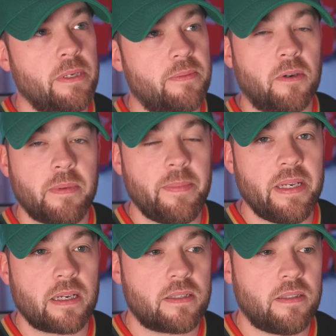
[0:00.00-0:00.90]
Pittsburgh maybe
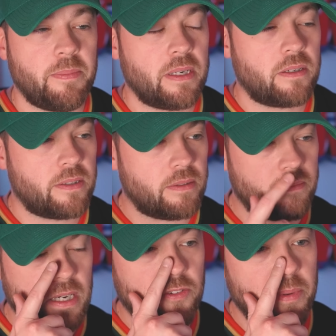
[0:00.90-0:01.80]
next, depending on the
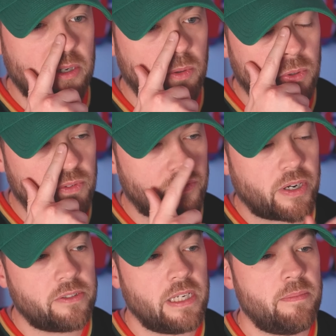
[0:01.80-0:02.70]
alphabetical order of the
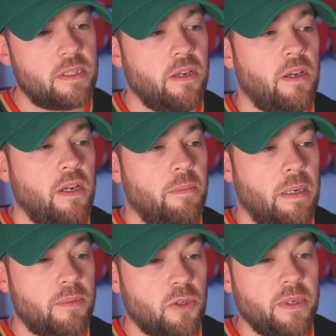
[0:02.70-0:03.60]
file names. But
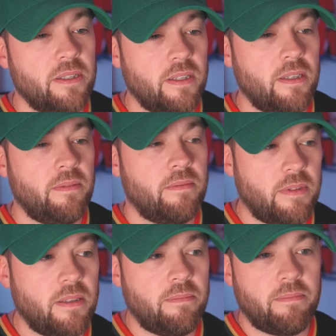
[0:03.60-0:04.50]
I'm assuming
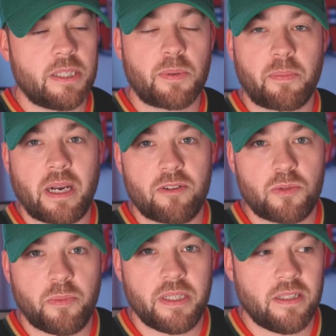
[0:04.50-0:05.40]
the Pittsburgh Pirates
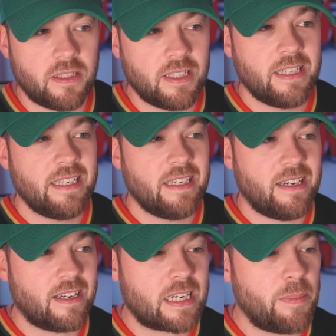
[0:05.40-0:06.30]
will be
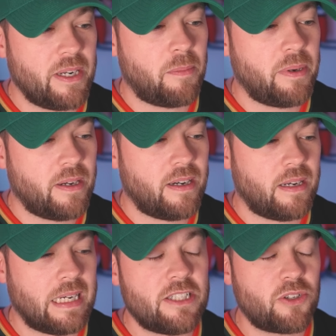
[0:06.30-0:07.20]
coming up.
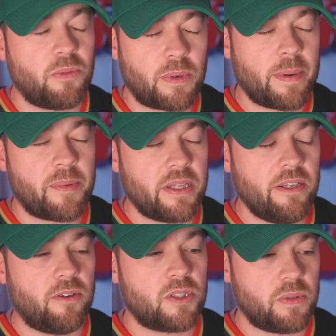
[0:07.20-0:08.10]
I just don't remember the
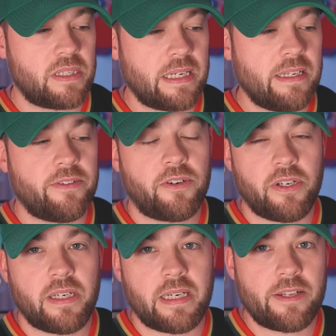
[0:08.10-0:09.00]
year. So it's
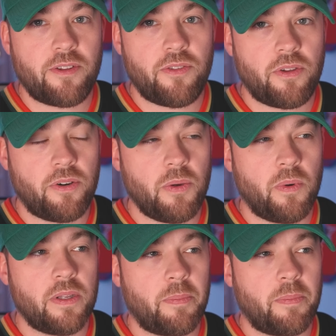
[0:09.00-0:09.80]
1930 to 1931.